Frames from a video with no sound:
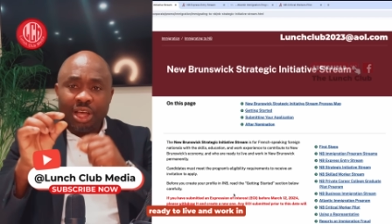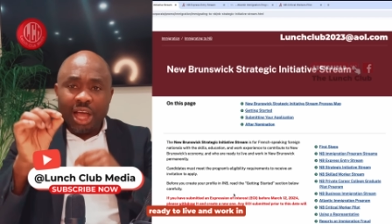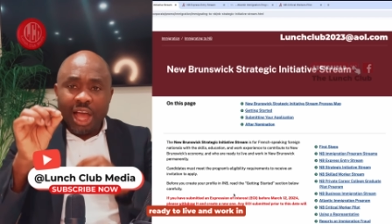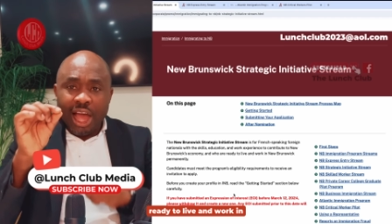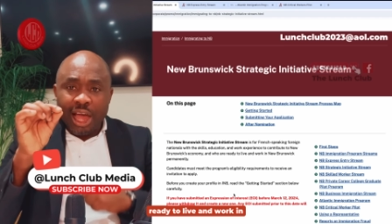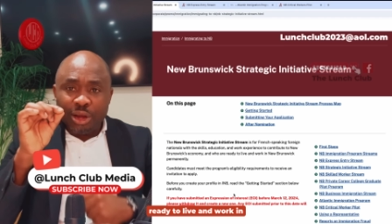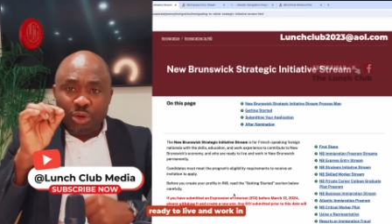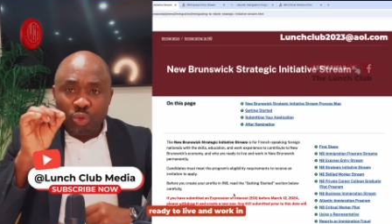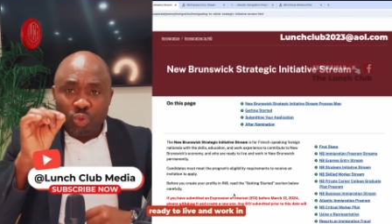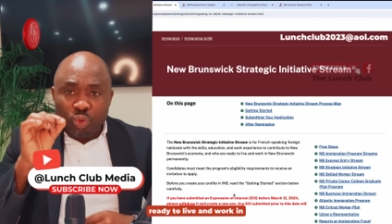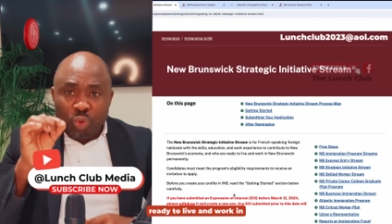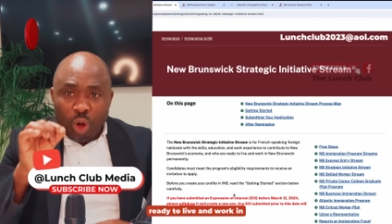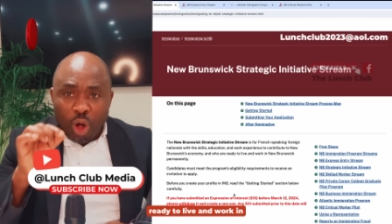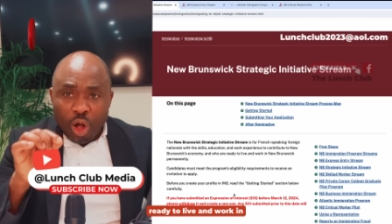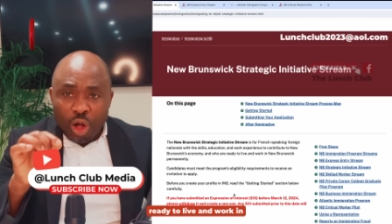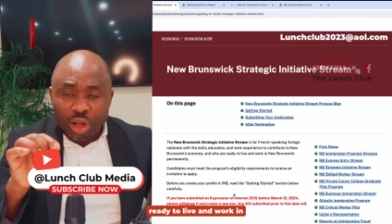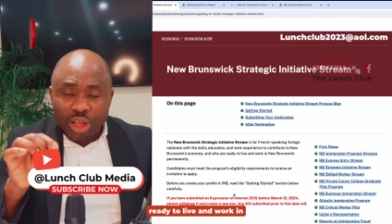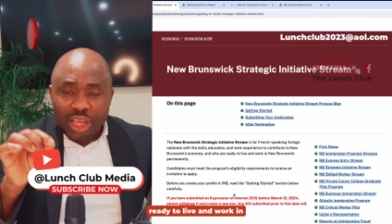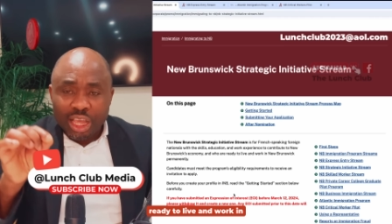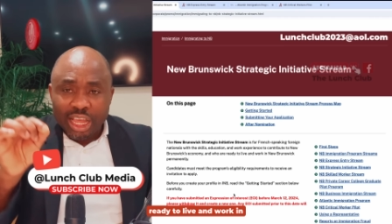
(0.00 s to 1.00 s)
and
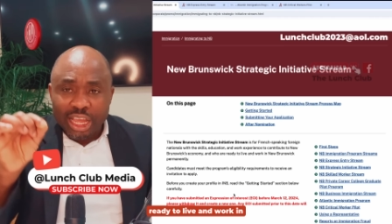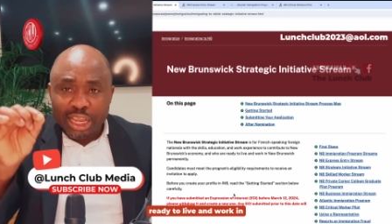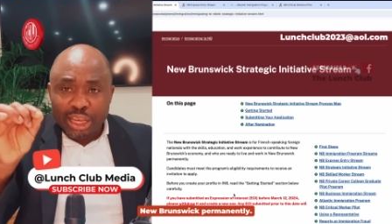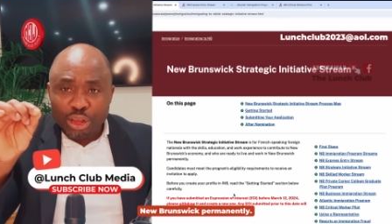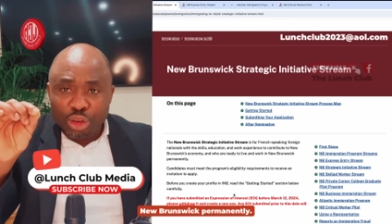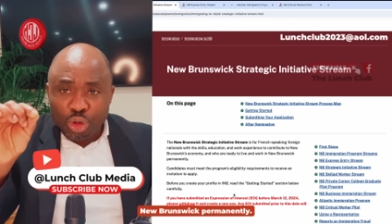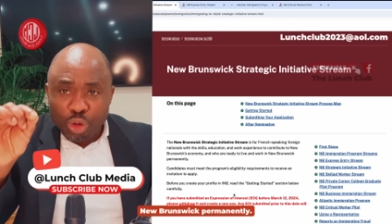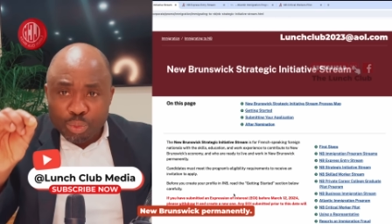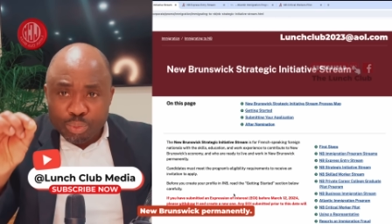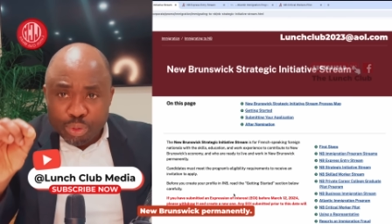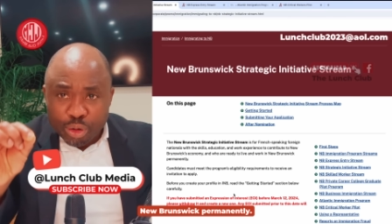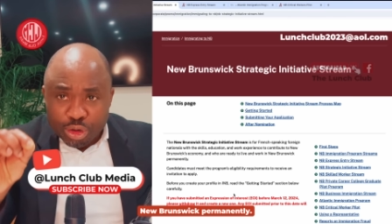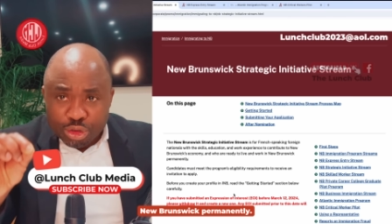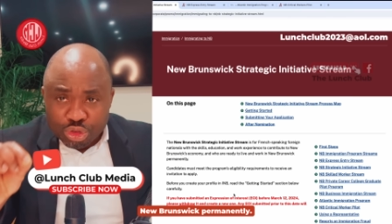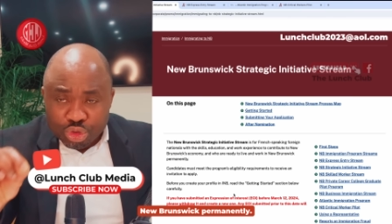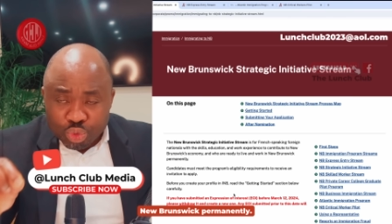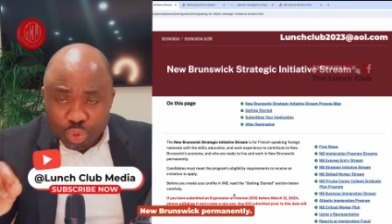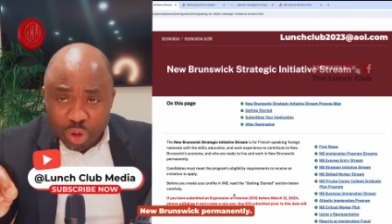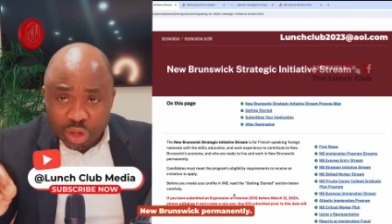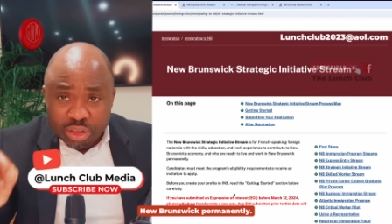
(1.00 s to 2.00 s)
work in New
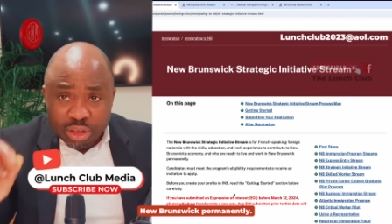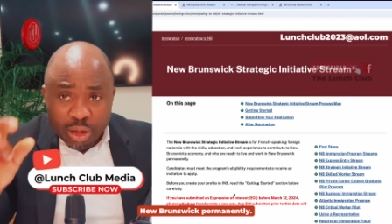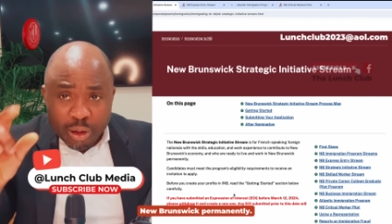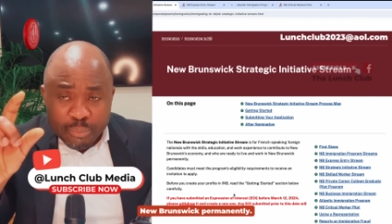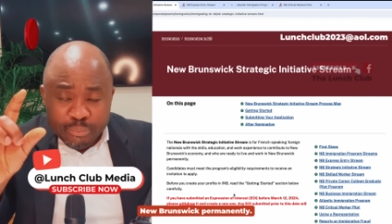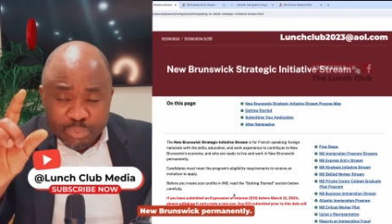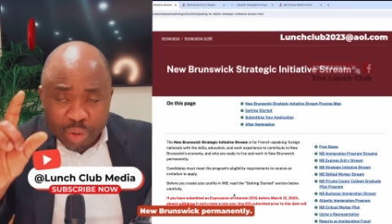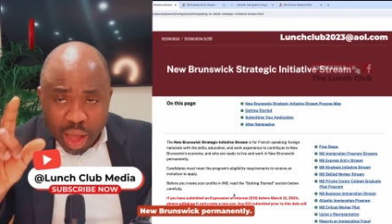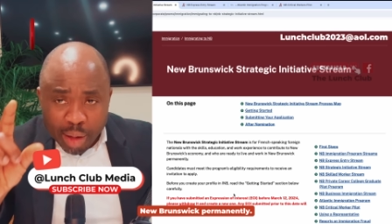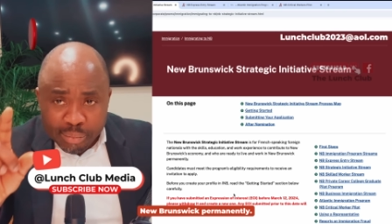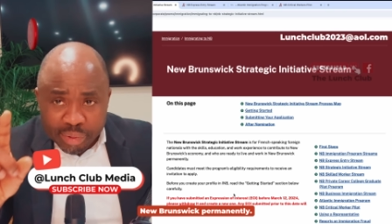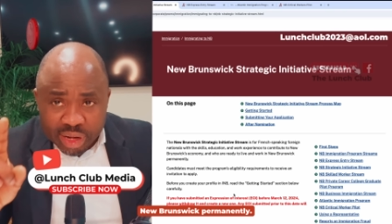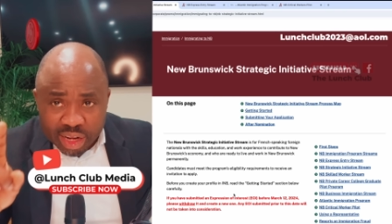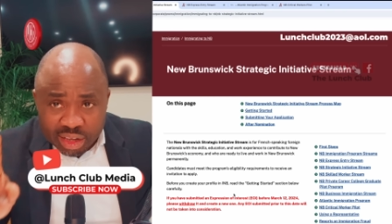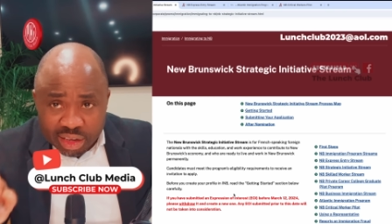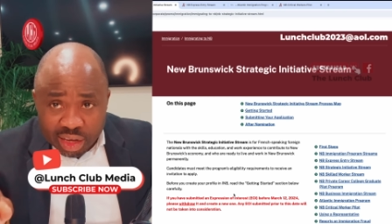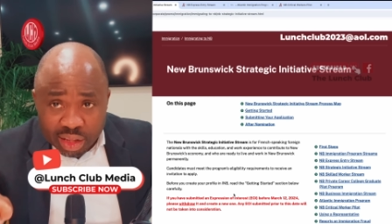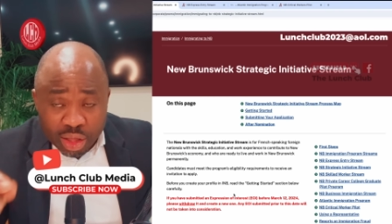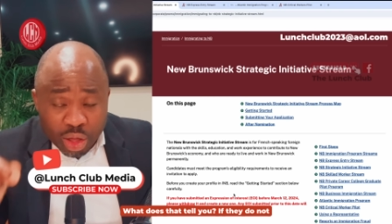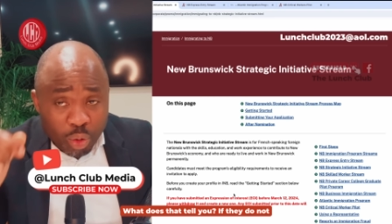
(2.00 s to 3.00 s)
Brunswick
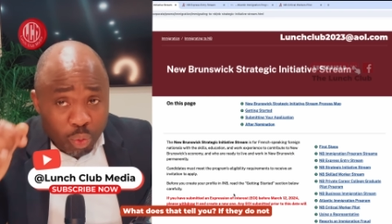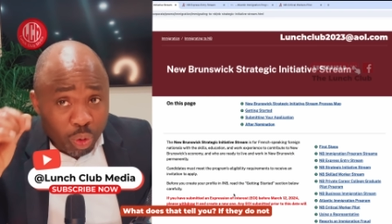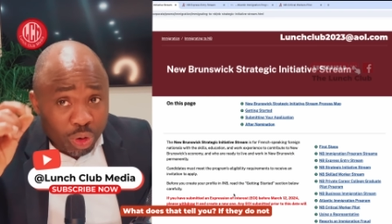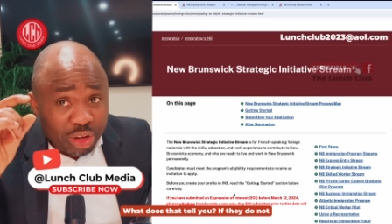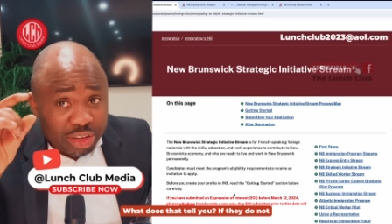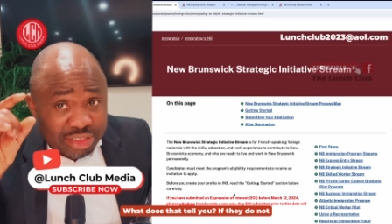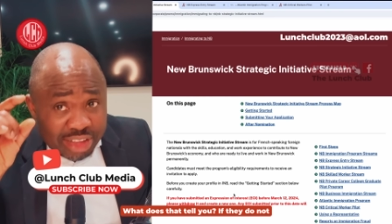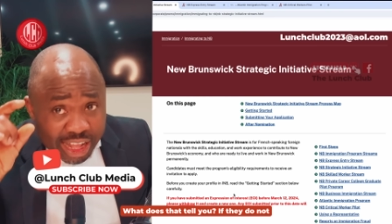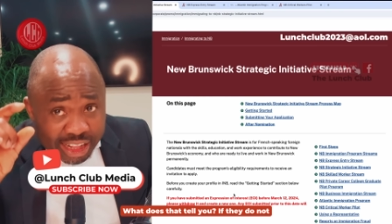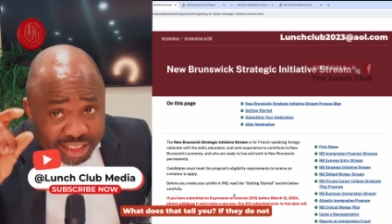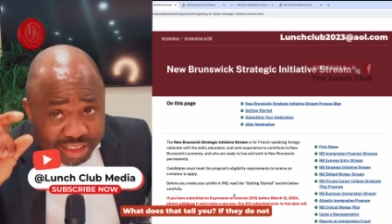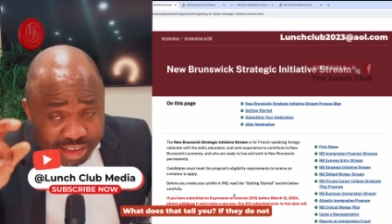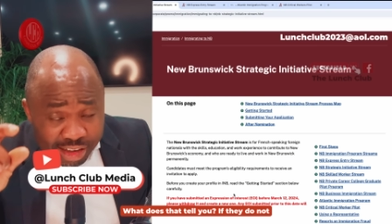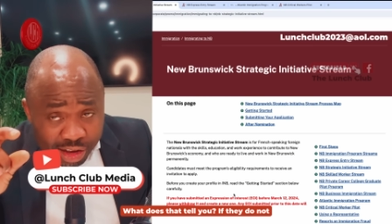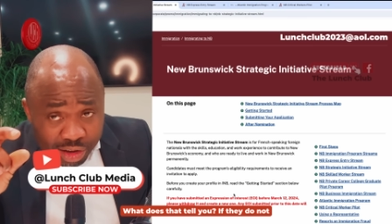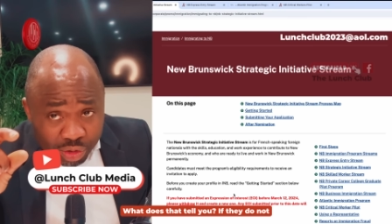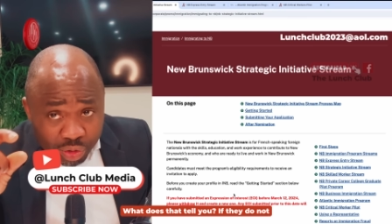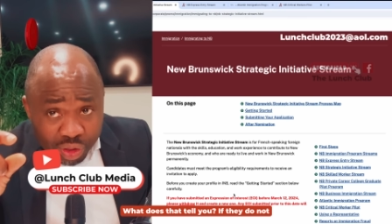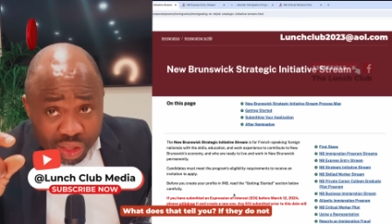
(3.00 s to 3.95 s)
permanently. What does that tell you?